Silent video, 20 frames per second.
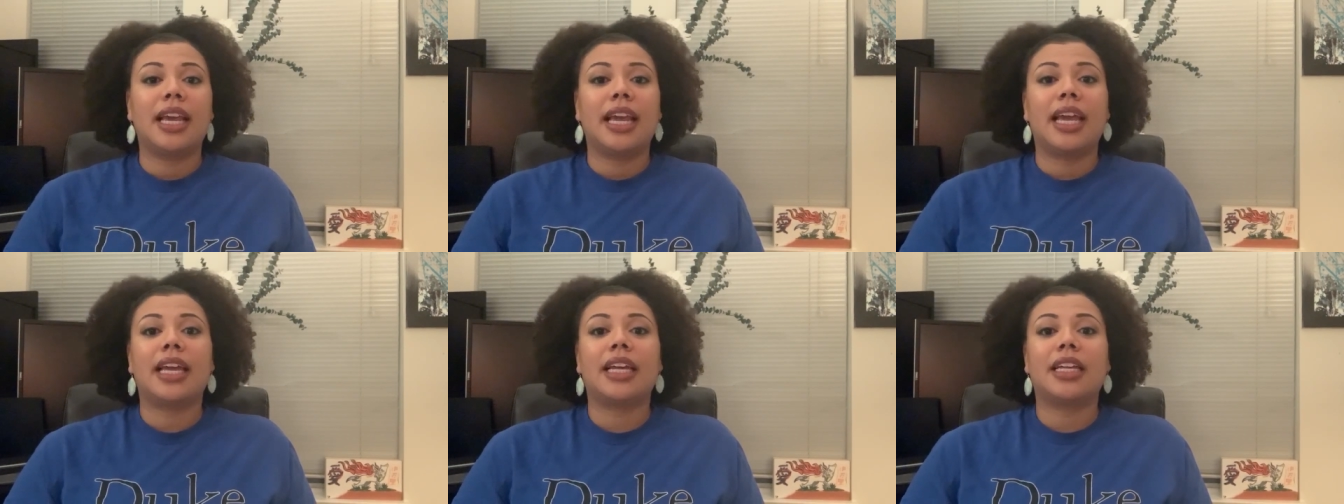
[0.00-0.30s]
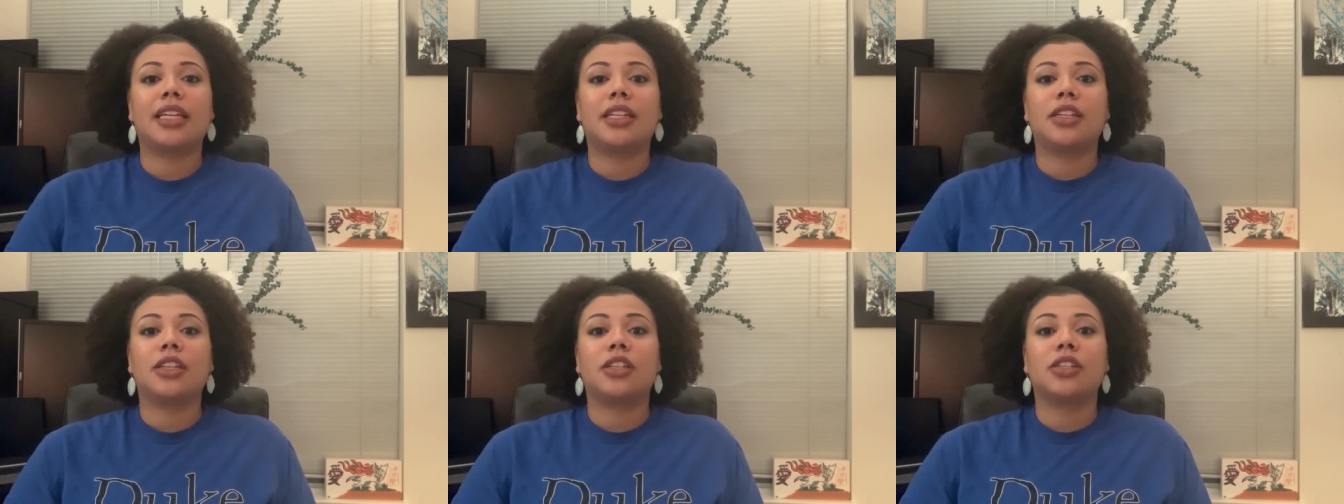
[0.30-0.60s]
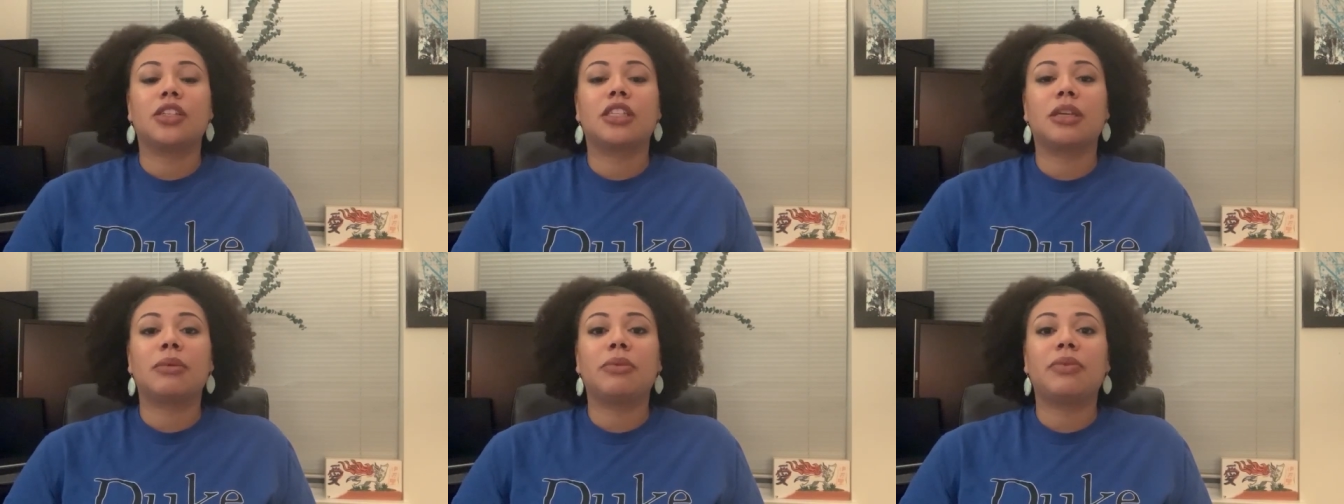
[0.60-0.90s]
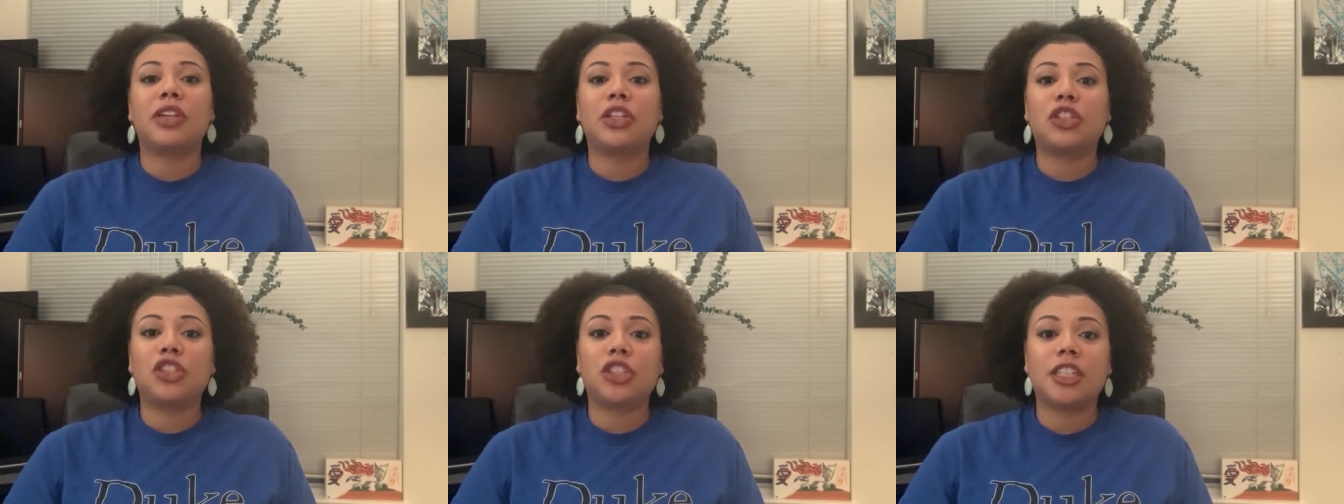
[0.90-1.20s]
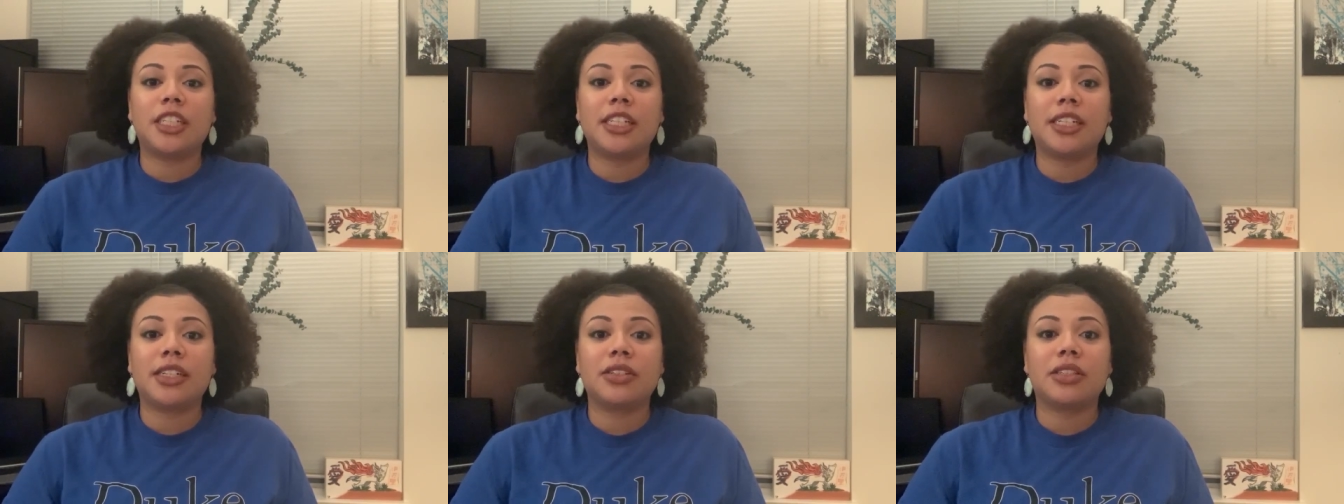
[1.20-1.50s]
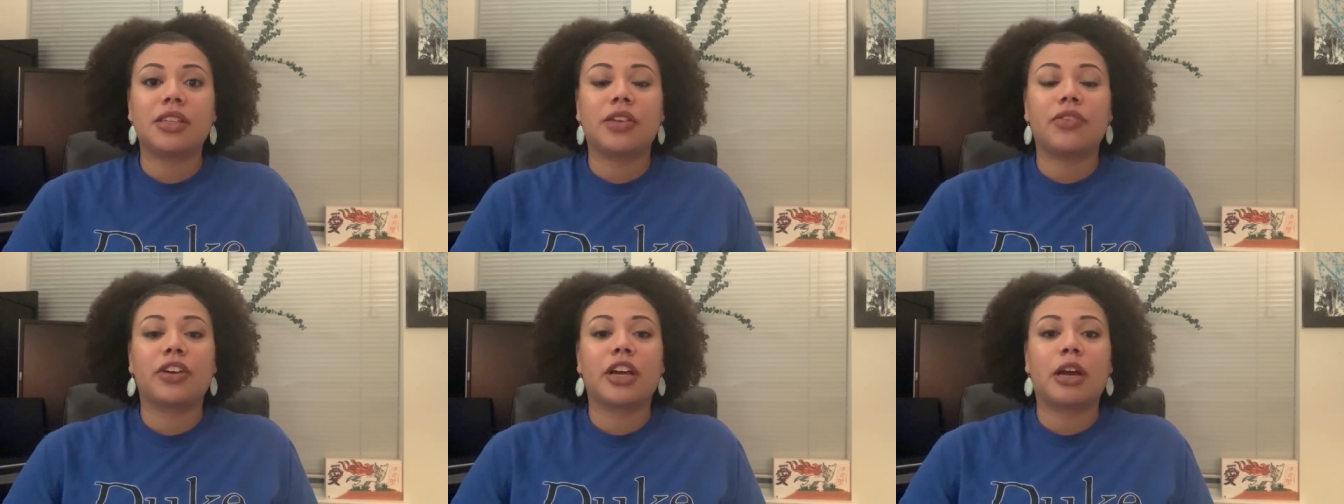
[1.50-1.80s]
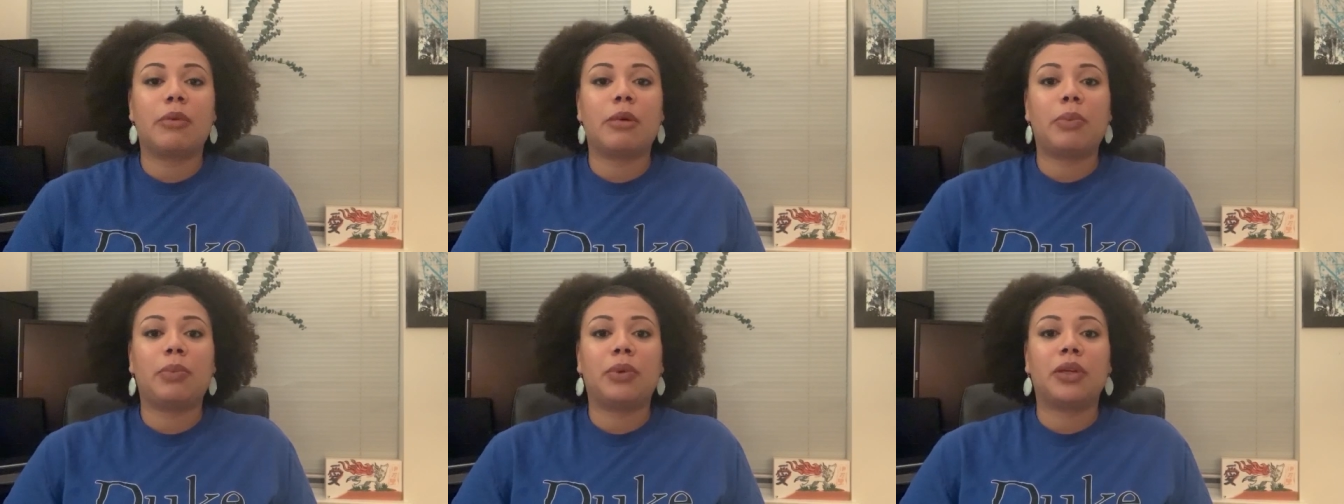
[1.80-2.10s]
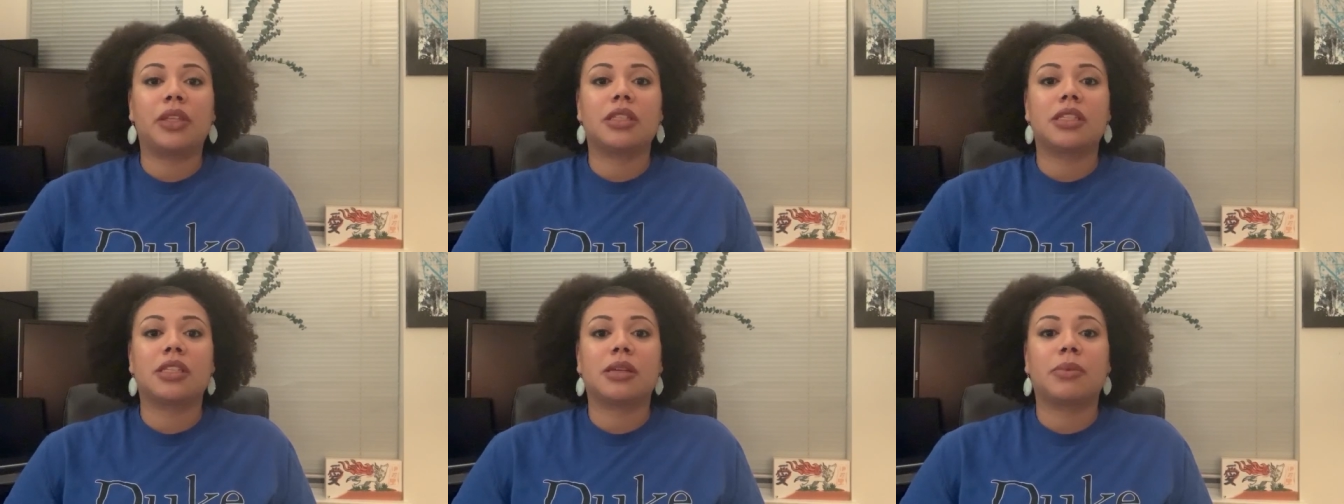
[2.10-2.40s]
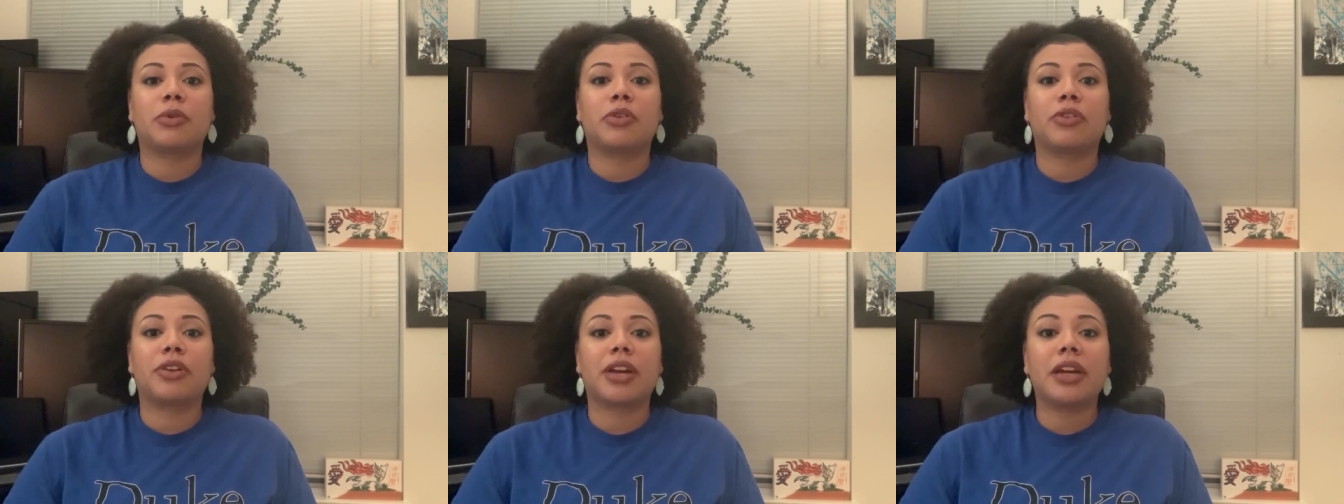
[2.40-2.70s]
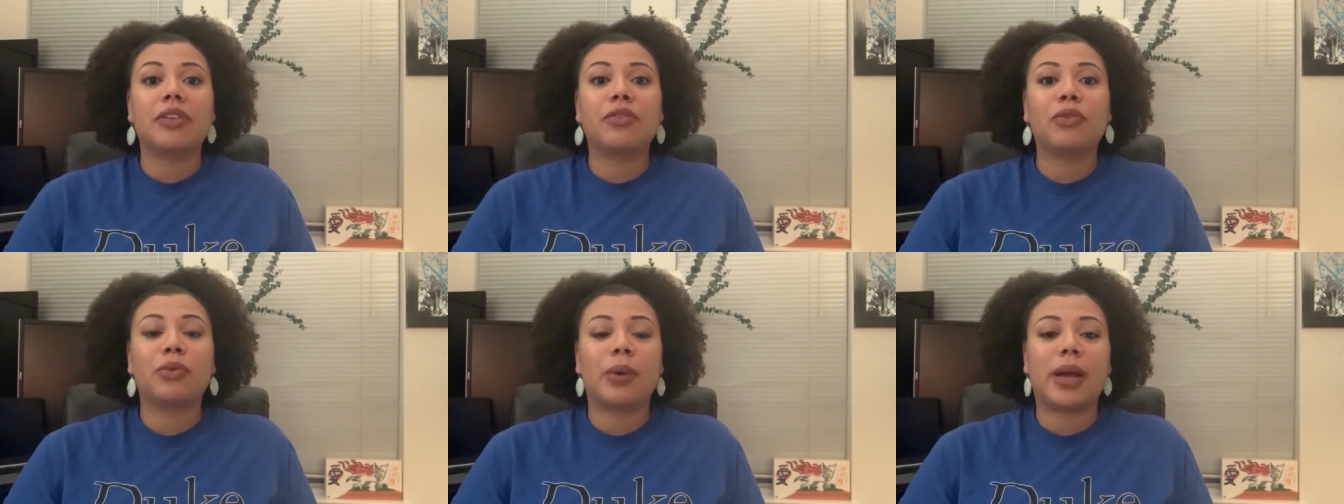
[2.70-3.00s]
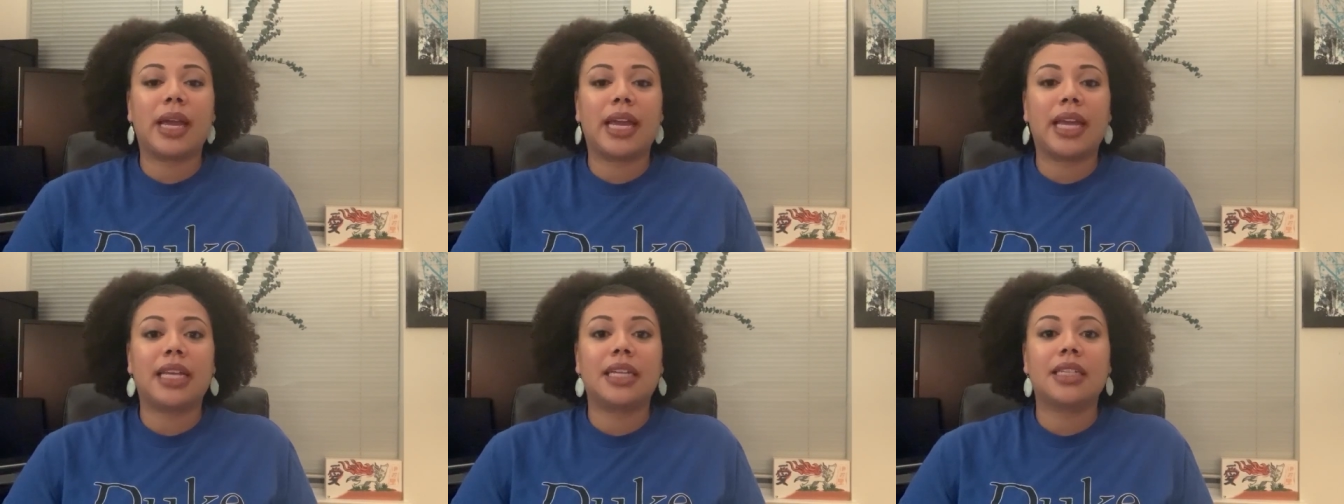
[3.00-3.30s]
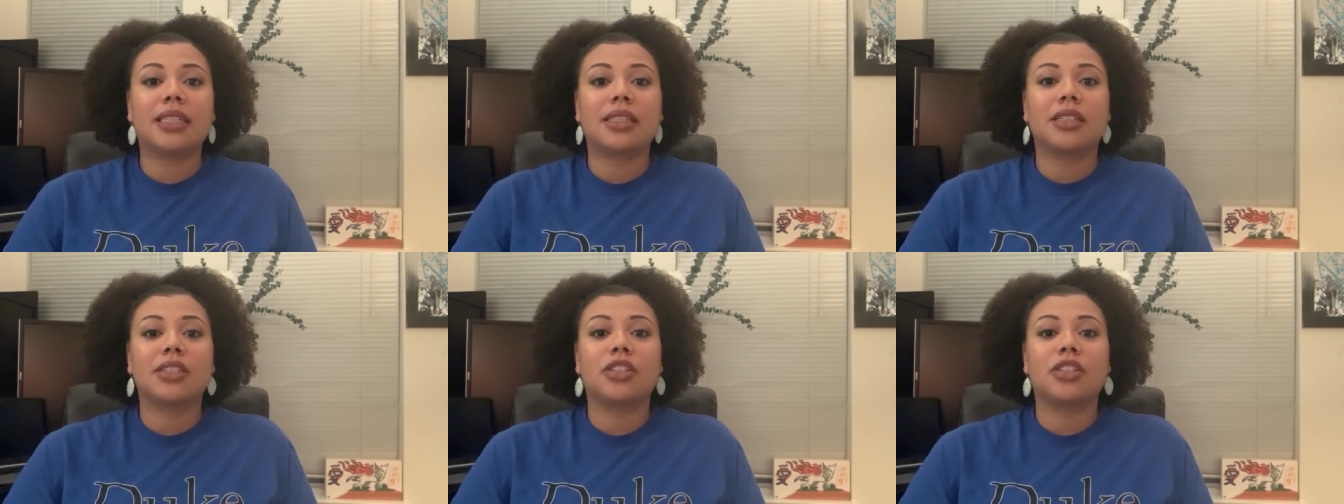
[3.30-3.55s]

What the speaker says: And some engineers have come up with some creative ways